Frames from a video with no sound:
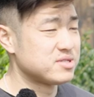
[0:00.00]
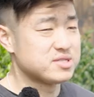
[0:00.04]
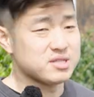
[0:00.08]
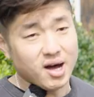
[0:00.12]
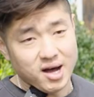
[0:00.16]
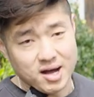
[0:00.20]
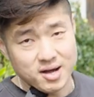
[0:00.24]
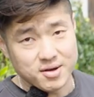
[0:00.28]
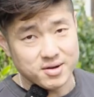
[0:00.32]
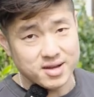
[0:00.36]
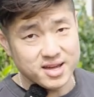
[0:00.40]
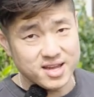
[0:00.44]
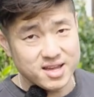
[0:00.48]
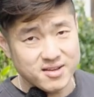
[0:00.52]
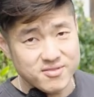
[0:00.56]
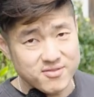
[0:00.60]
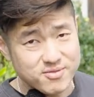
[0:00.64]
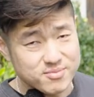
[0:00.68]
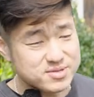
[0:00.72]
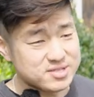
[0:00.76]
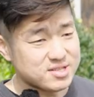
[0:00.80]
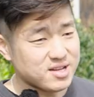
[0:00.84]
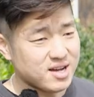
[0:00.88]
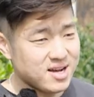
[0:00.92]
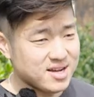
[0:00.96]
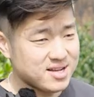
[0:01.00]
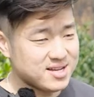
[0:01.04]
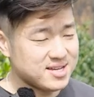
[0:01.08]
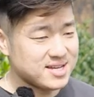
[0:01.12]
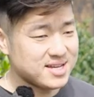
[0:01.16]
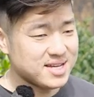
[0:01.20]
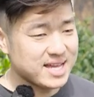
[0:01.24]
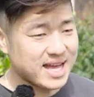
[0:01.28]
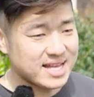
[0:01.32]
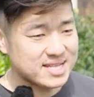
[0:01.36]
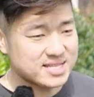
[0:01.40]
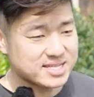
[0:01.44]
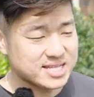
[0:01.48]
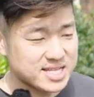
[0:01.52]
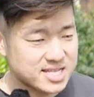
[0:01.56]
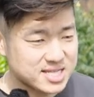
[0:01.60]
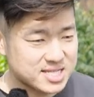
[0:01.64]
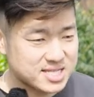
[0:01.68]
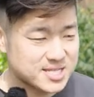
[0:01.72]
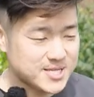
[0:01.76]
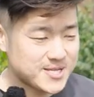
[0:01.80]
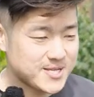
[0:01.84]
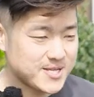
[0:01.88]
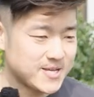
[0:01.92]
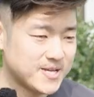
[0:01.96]
stock, okay? From stock, as
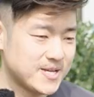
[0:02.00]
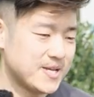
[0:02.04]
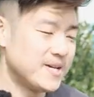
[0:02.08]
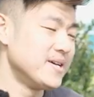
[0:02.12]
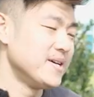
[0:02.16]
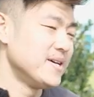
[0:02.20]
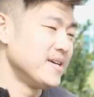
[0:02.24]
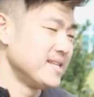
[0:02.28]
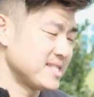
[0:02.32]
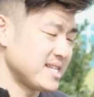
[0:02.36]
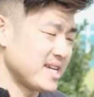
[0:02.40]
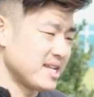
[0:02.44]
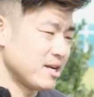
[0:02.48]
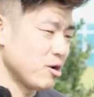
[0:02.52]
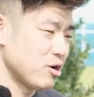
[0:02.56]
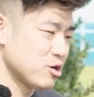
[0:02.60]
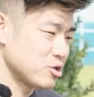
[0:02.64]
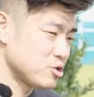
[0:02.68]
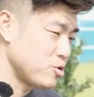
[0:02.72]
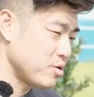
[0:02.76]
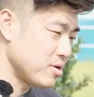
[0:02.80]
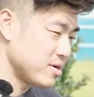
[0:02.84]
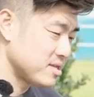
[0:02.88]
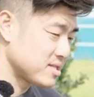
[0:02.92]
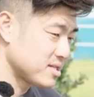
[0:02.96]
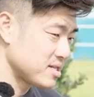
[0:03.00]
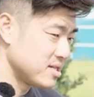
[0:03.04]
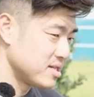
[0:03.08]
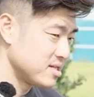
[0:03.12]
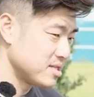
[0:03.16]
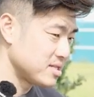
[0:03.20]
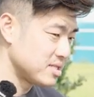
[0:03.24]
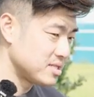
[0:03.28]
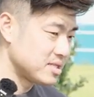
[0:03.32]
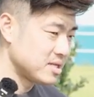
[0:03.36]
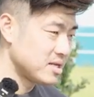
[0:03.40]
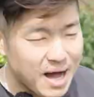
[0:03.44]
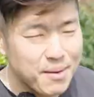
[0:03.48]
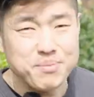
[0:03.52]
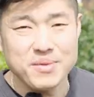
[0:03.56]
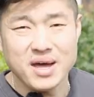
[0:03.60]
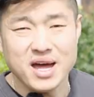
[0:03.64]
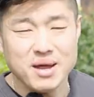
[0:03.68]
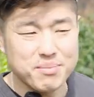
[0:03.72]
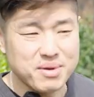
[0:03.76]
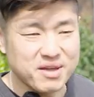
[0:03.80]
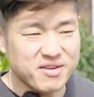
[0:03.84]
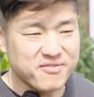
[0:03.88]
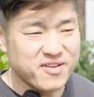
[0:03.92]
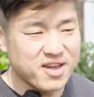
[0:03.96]
is, it's kind of hard choice because I'm not
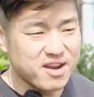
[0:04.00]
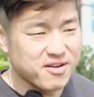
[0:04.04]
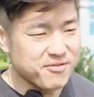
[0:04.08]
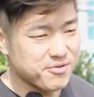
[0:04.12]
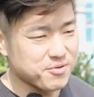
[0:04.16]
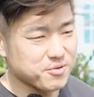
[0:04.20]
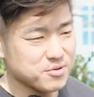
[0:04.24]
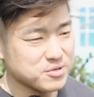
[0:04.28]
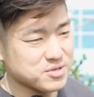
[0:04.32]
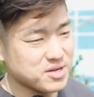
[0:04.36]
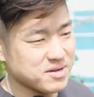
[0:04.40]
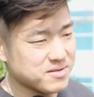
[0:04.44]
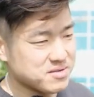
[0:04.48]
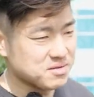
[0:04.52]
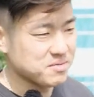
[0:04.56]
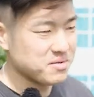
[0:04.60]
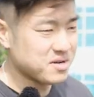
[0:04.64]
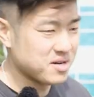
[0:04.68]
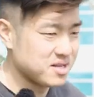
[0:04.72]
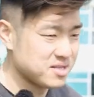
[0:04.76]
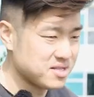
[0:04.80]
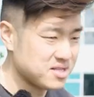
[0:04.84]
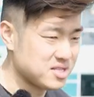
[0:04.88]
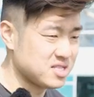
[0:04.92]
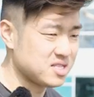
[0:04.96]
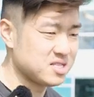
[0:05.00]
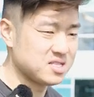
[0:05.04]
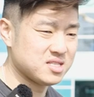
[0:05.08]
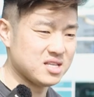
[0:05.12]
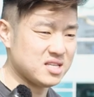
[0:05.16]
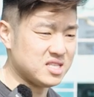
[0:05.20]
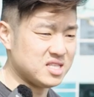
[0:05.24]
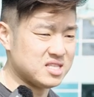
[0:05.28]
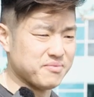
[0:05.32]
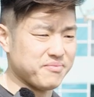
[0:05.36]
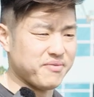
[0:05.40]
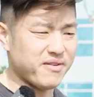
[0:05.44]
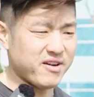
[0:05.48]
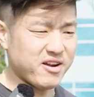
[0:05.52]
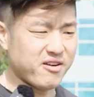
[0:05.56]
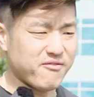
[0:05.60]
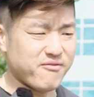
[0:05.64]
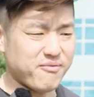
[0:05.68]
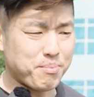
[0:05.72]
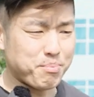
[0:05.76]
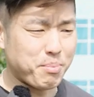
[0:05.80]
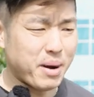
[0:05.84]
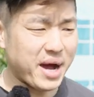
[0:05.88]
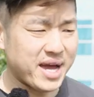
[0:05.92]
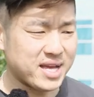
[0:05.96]
a big fan of front-wheel drive, to be honest. This is a very
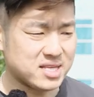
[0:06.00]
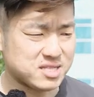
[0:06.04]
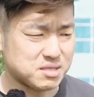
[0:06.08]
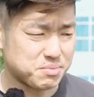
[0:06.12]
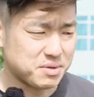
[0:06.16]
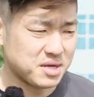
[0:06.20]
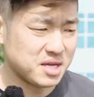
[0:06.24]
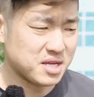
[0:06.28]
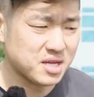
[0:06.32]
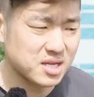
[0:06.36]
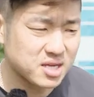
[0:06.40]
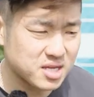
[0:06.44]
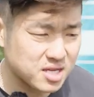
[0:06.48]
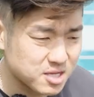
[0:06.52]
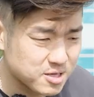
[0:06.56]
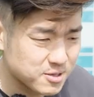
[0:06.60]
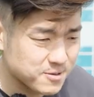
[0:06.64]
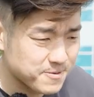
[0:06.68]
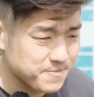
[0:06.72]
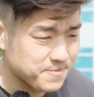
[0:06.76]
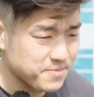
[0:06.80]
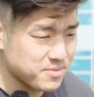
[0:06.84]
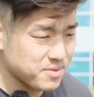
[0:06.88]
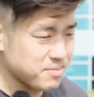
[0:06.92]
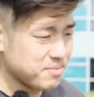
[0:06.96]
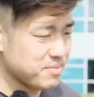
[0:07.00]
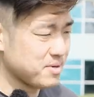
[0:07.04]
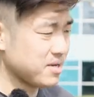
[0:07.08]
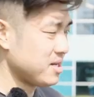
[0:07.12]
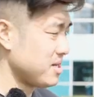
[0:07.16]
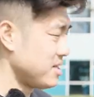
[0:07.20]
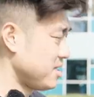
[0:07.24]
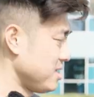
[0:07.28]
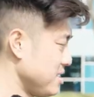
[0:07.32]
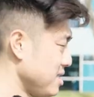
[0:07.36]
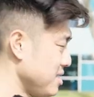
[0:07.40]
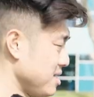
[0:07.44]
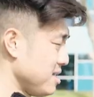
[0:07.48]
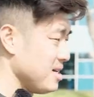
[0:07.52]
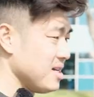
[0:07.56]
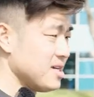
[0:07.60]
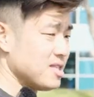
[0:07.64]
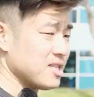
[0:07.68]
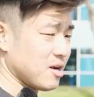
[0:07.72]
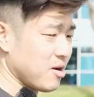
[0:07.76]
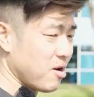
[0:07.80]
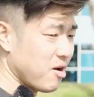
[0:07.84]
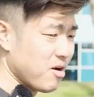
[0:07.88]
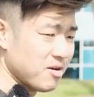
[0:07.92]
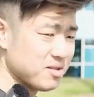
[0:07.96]
biased opinion, you know? But
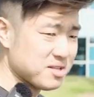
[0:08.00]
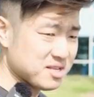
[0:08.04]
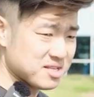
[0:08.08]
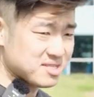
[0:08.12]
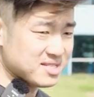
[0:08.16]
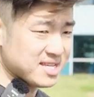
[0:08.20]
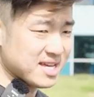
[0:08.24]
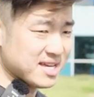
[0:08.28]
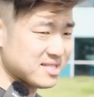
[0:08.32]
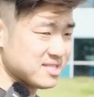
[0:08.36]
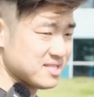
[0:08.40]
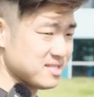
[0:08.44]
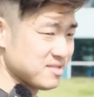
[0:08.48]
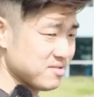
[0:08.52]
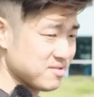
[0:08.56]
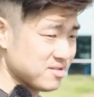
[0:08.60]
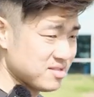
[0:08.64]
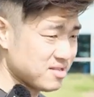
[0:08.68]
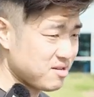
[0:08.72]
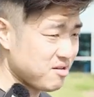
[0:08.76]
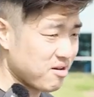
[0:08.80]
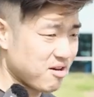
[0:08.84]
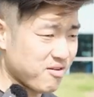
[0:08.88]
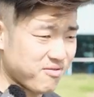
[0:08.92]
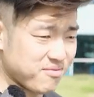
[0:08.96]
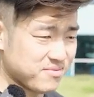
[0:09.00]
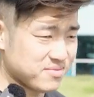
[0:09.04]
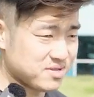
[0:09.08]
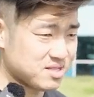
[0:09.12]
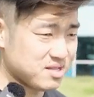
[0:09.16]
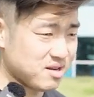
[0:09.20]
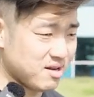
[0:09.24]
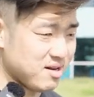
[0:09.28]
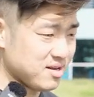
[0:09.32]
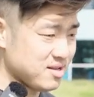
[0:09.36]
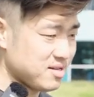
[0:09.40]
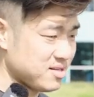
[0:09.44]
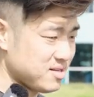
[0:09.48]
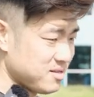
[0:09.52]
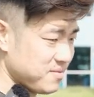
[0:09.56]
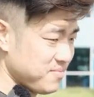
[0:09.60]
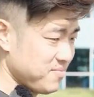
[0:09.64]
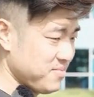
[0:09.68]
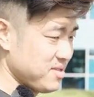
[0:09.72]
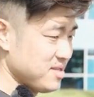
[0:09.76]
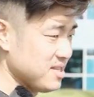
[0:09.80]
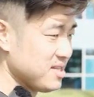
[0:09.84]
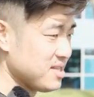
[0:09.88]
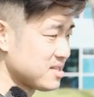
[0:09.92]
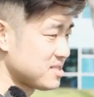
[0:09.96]
the car looks sexy, though. This car from stock
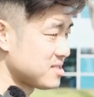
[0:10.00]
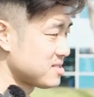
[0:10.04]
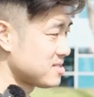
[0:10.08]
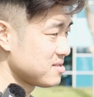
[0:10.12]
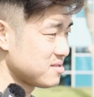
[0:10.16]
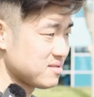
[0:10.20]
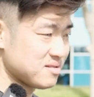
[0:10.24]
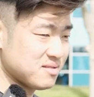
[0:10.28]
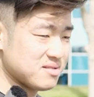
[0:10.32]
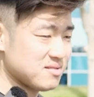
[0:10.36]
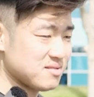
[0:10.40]
looks...